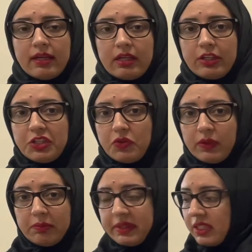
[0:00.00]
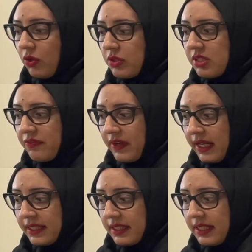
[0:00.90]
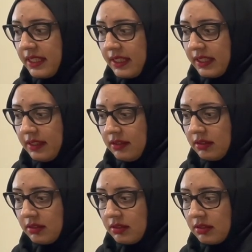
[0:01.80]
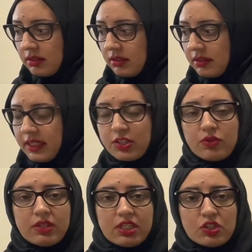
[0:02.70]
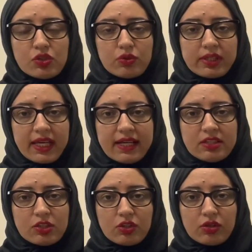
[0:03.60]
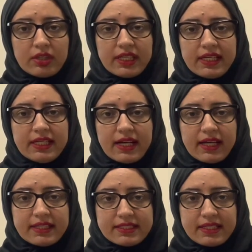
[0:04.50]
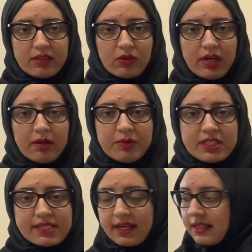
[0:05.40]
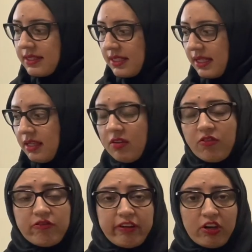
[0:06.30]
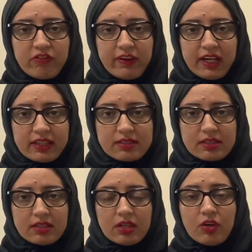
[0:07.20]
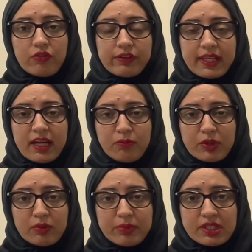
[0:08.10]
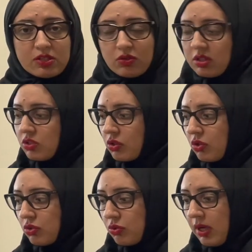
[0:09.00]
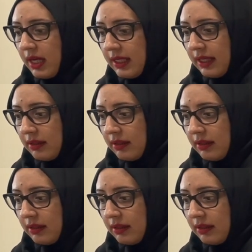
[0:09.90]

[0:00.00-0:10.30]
you will be notified here that you need to get your EID or Emirates ID verified. For that purpose, you need to go to Hala.